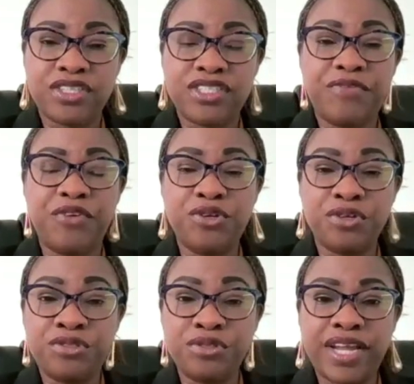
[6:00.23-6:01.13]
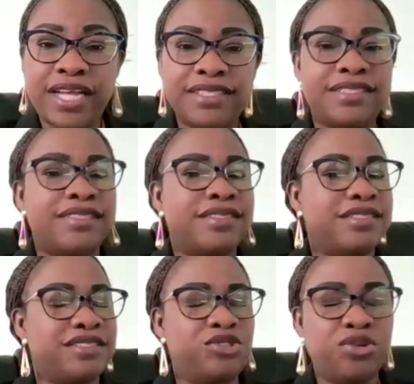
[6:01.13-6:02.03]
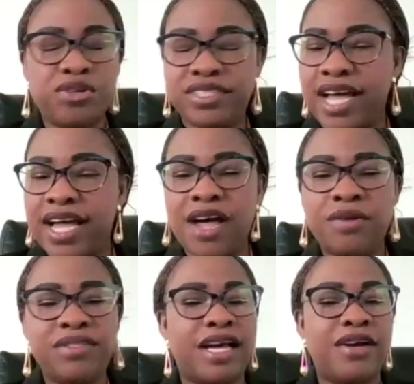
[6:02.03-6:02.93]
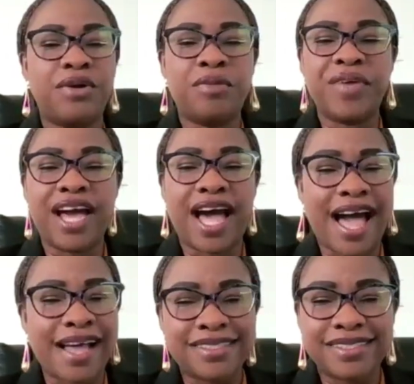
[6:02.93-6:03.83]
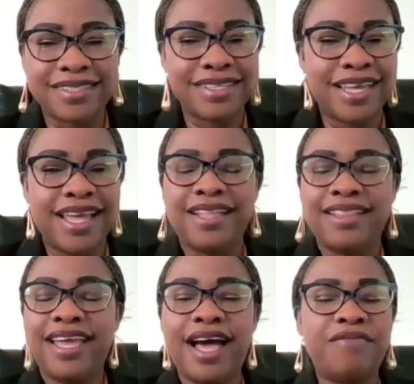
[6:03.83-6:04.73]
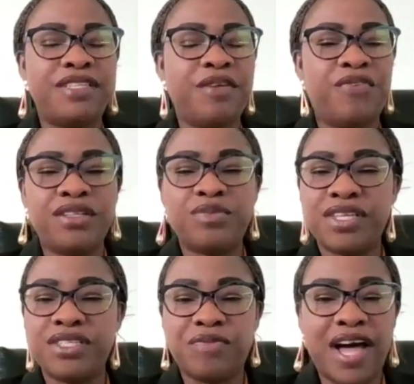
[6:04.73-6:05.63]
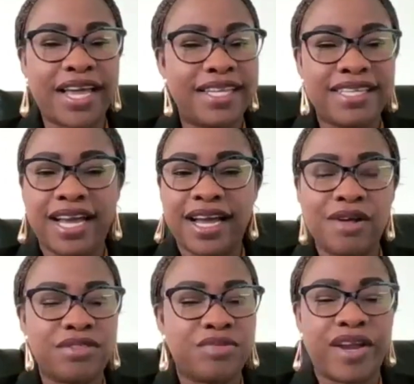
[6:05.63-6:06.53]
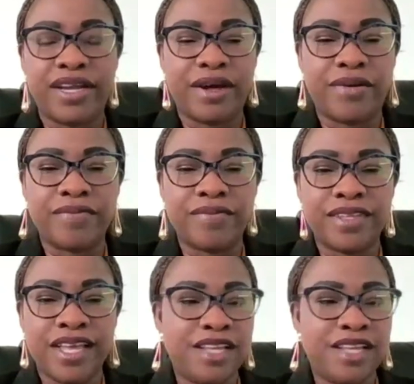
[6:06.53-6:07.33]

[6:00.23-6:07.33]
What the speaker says: Because if you don't do that, those accounts are going to be hacked. They have different ways of hacking the accounts right now.